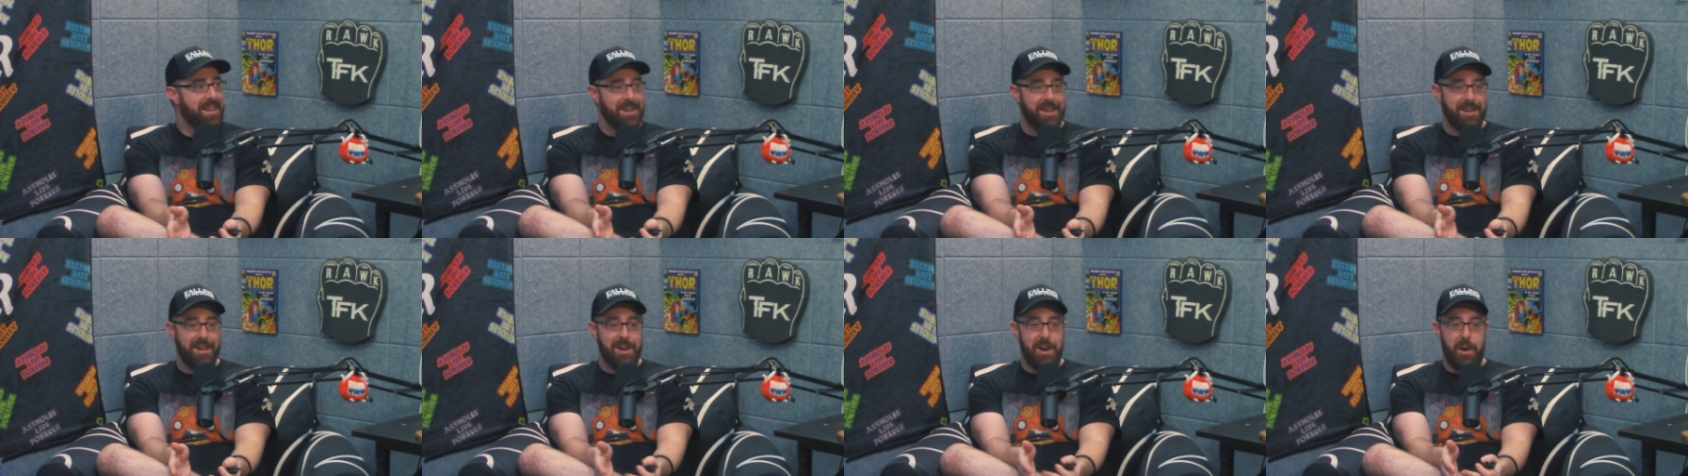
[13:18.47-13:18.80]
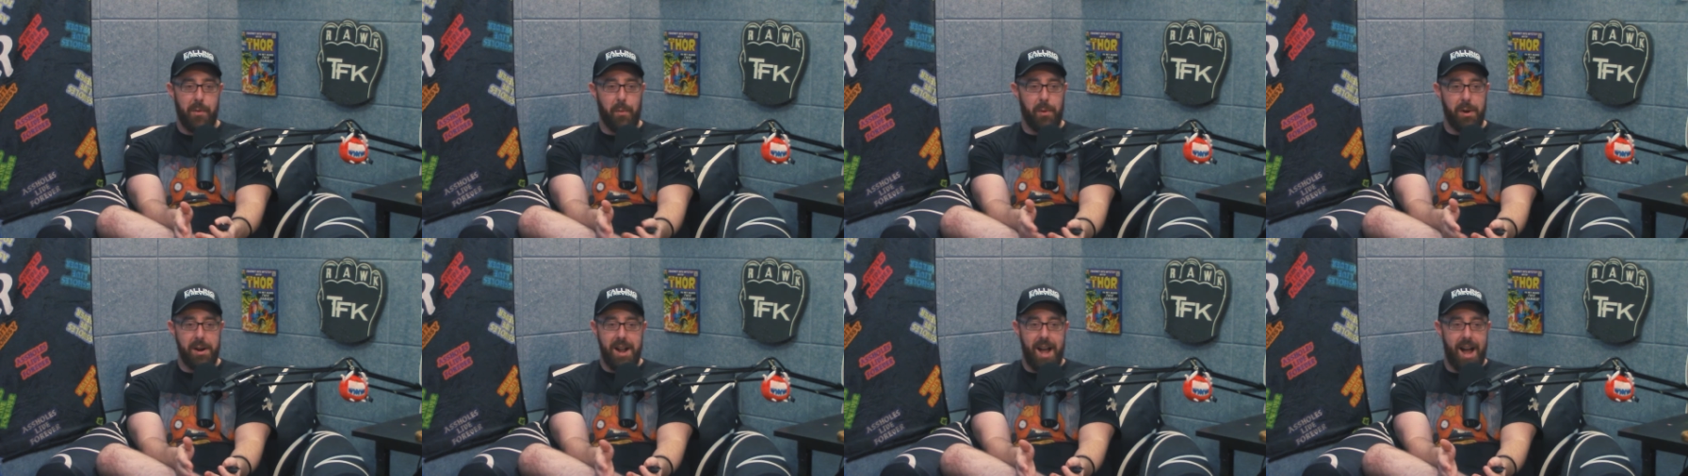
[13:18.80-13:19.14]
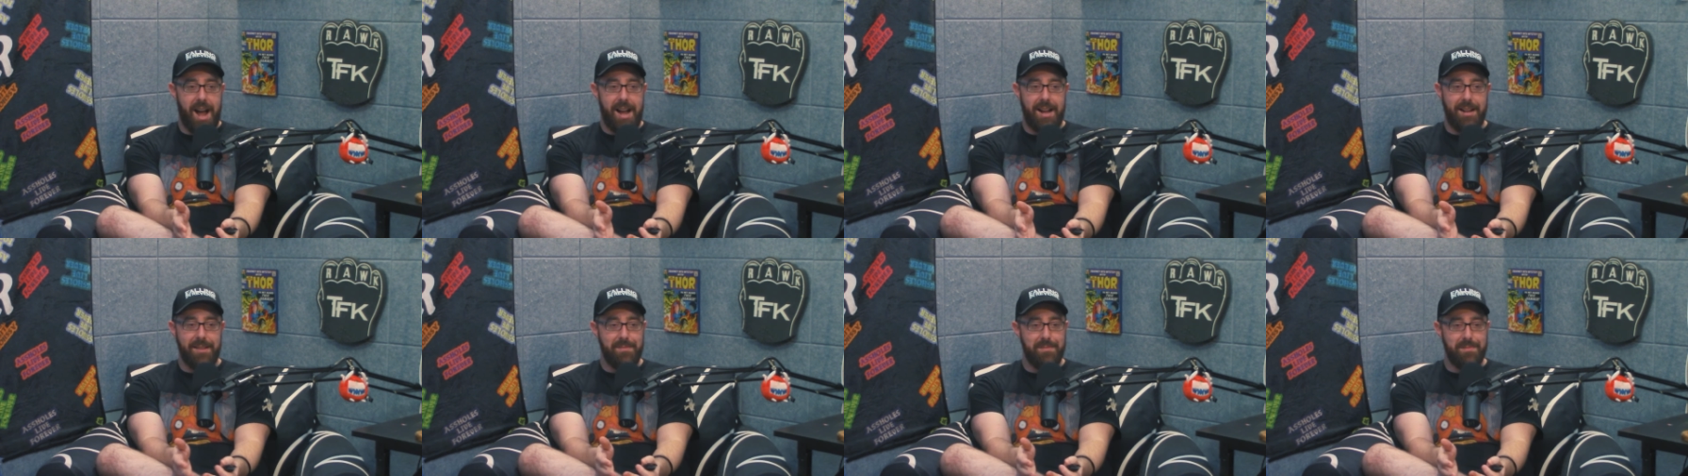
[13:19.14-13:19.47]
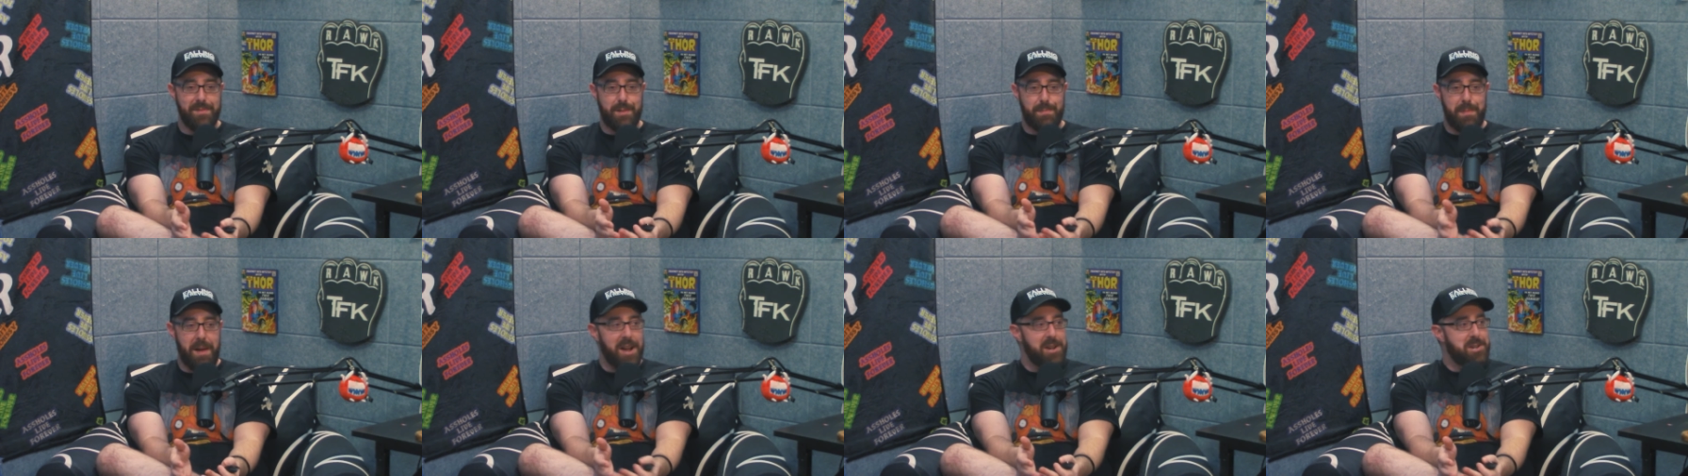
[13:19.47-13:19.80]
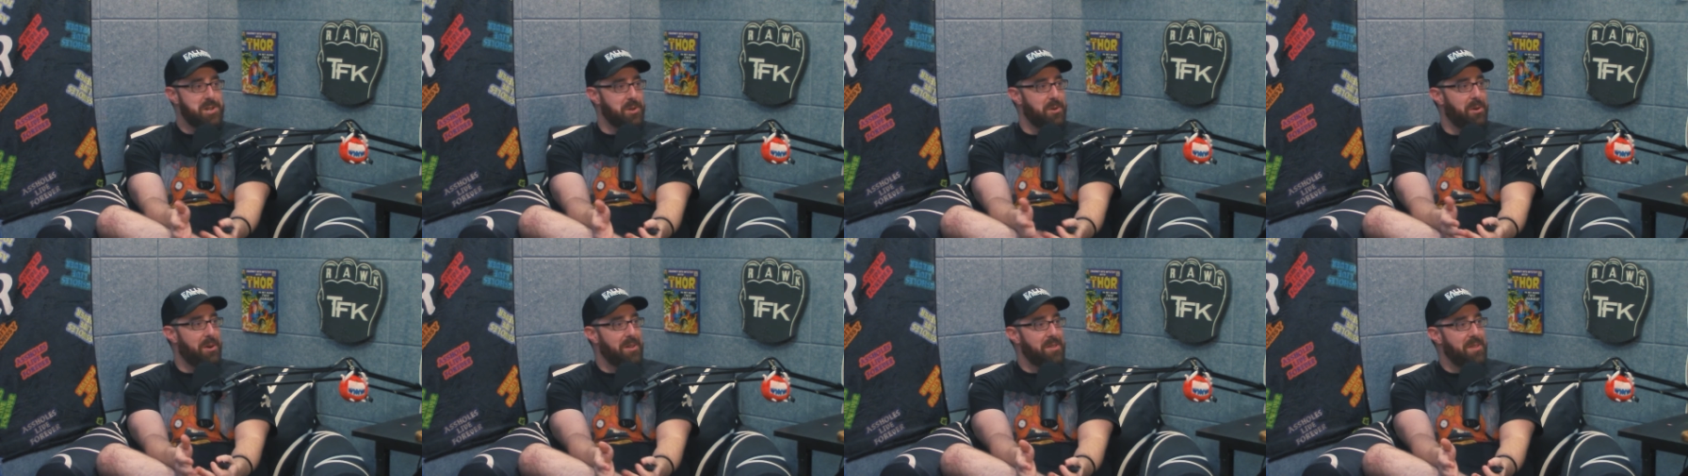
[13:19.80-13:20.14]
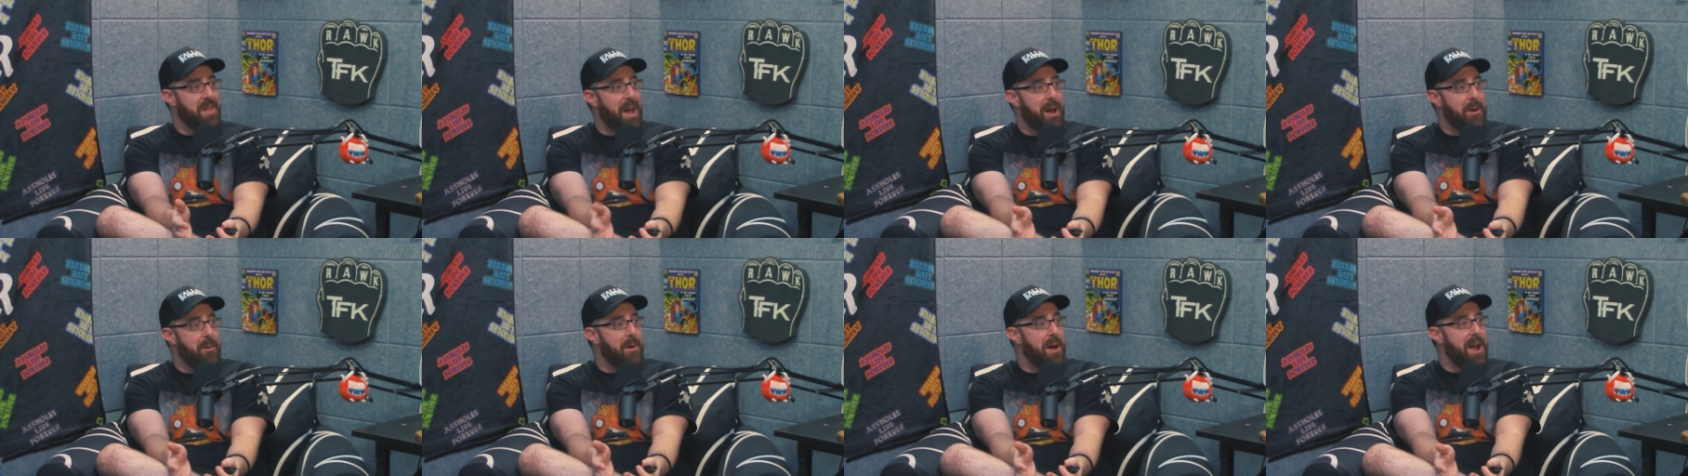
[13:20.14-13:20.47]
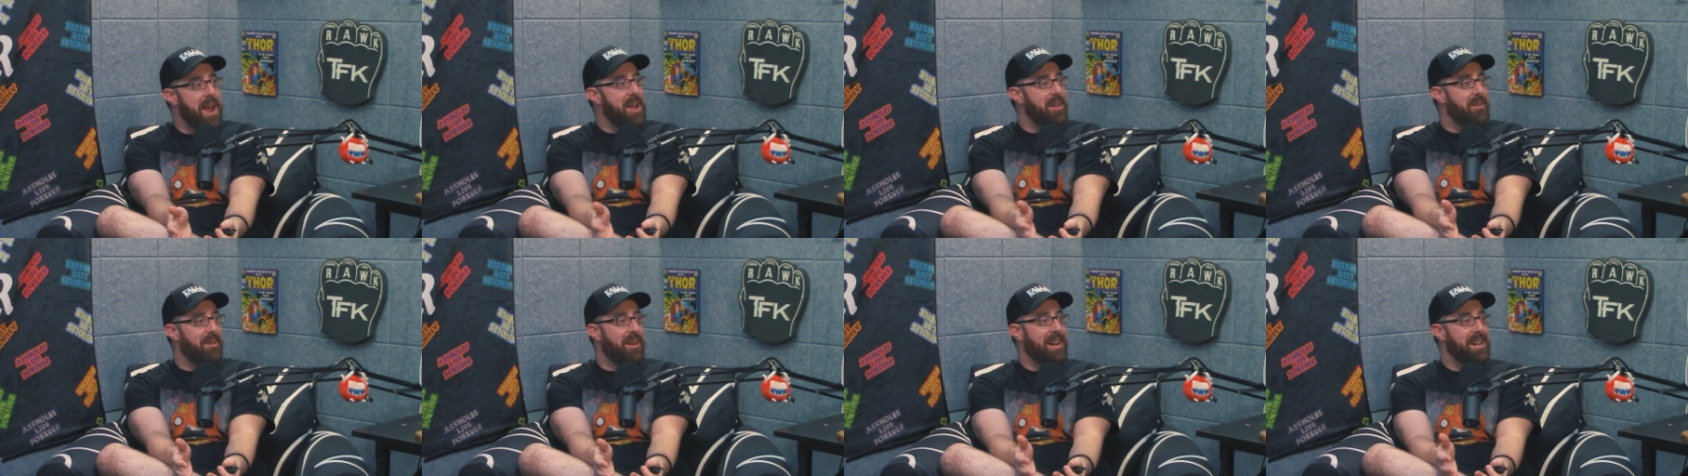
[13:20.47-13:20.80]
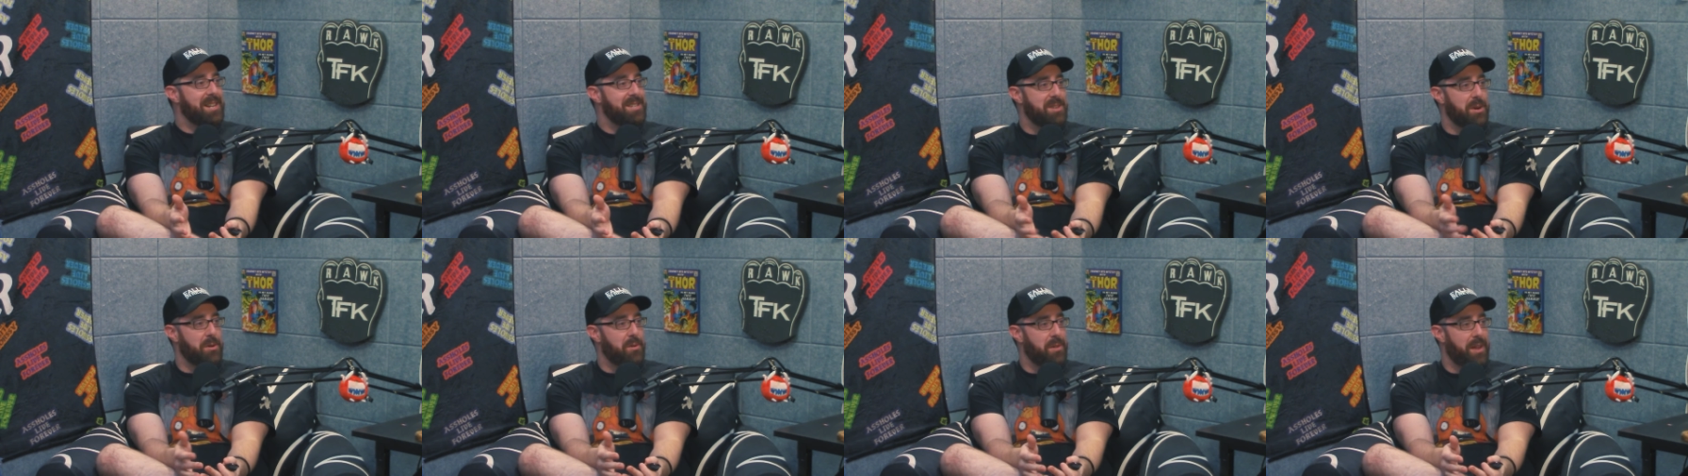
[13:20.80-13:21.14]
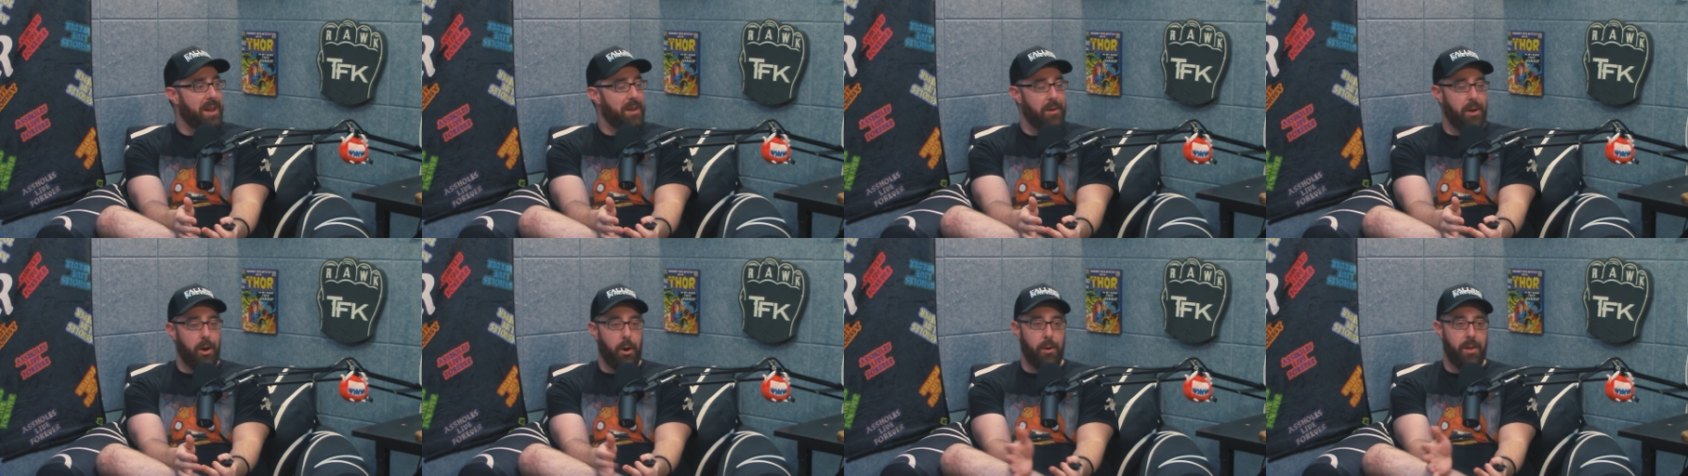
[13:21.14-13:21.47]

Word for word: yeah we're not special in that way like it's or, At like, all.